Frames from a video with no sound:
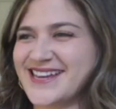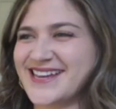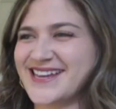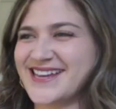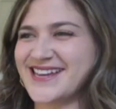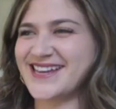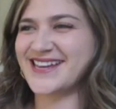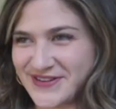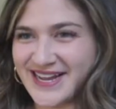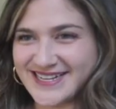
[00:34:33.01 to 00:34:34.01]
Lauren's
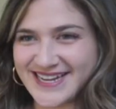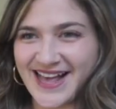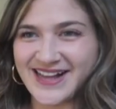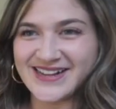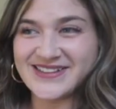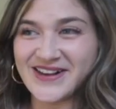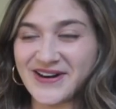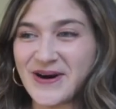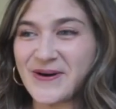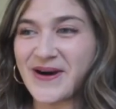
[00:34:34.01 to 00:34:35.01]
boyfriend?
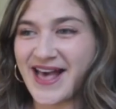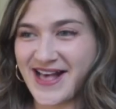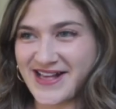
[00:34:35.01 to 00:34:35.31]
LOL.